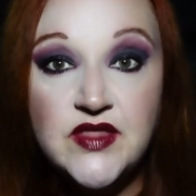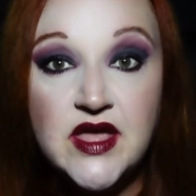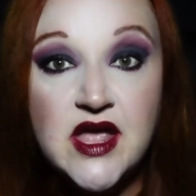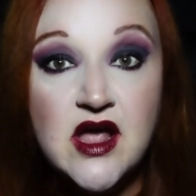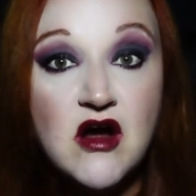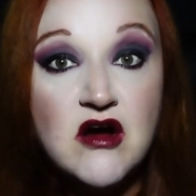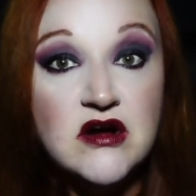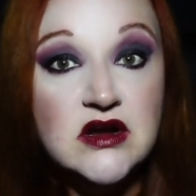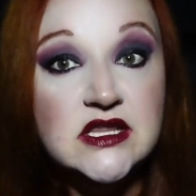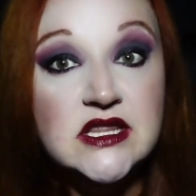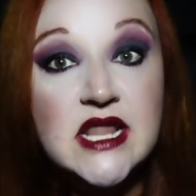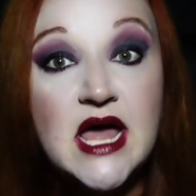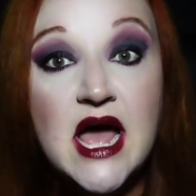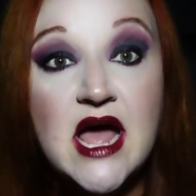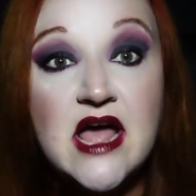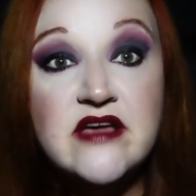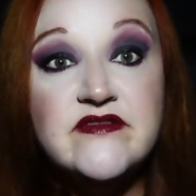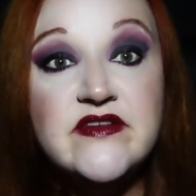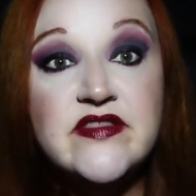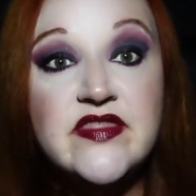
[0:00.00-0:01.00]
they are
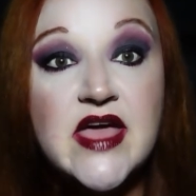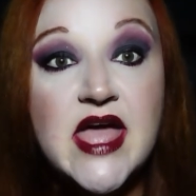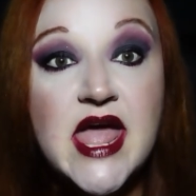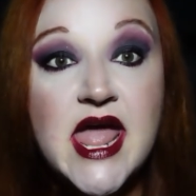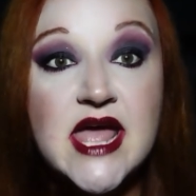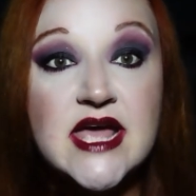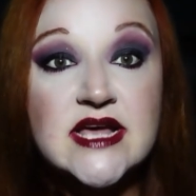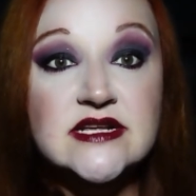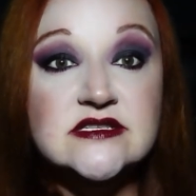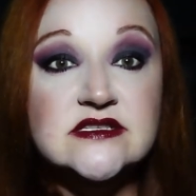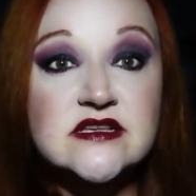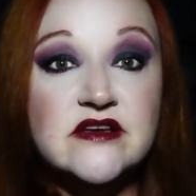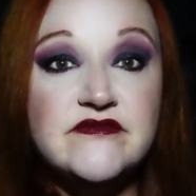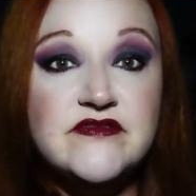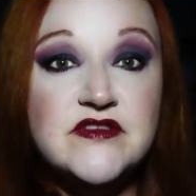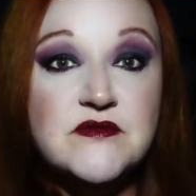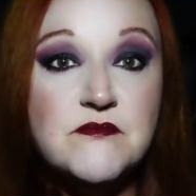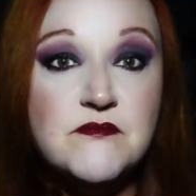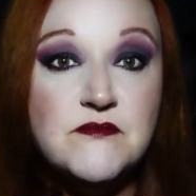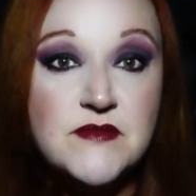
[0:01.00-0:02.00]
alive in the hands
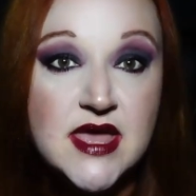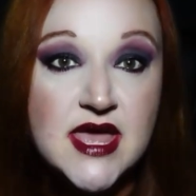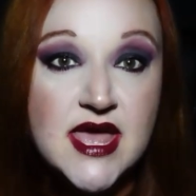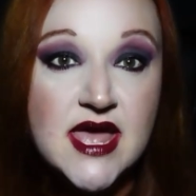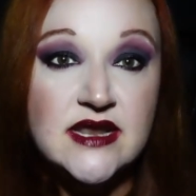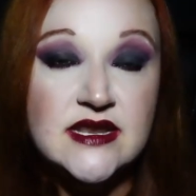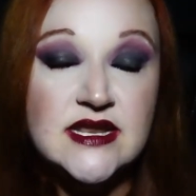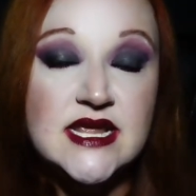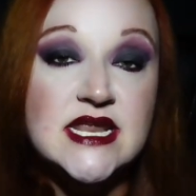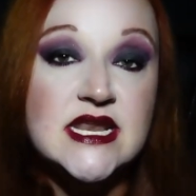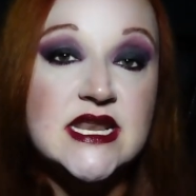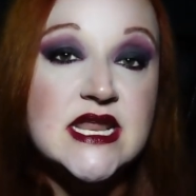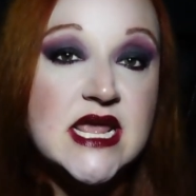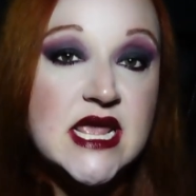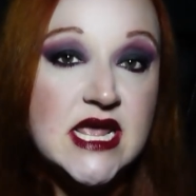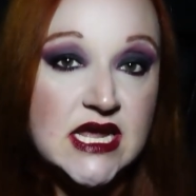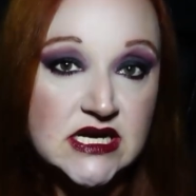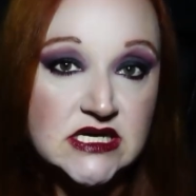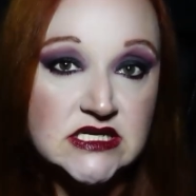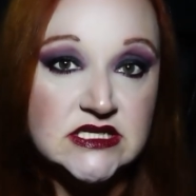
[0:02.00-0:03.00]
of the men in
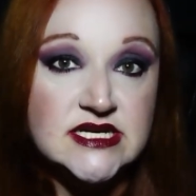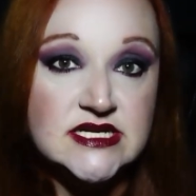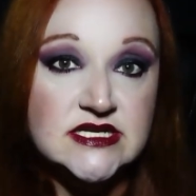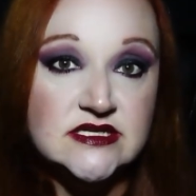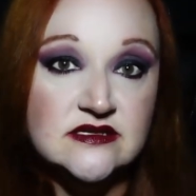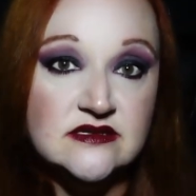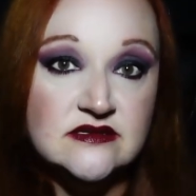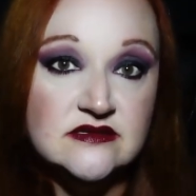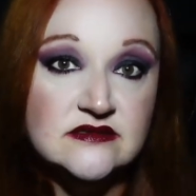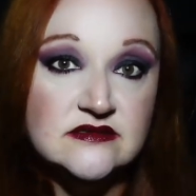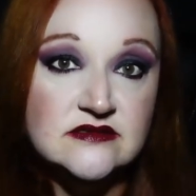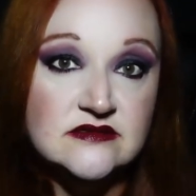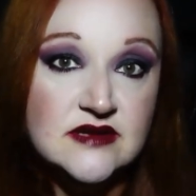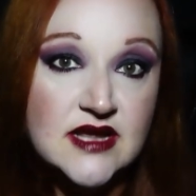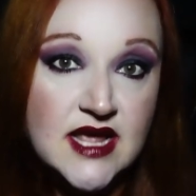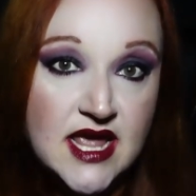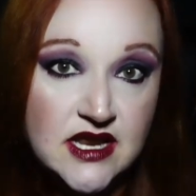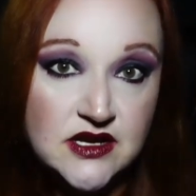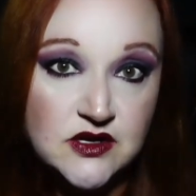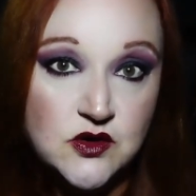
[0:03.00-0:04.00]
England.
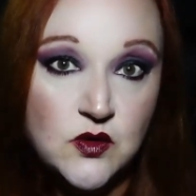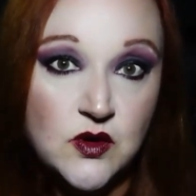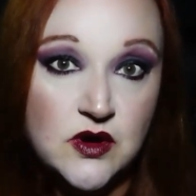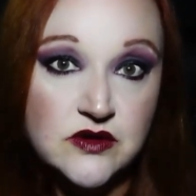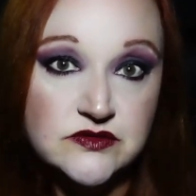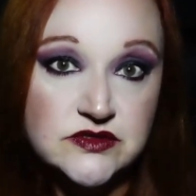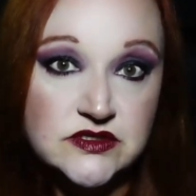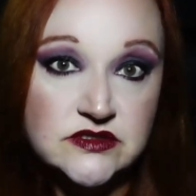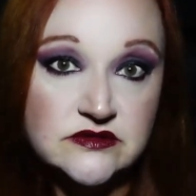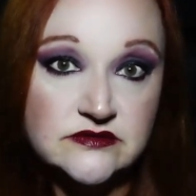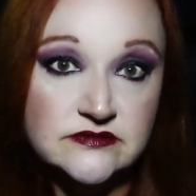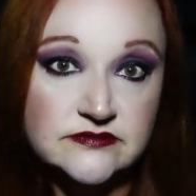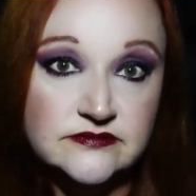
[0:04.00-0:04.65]
End quote.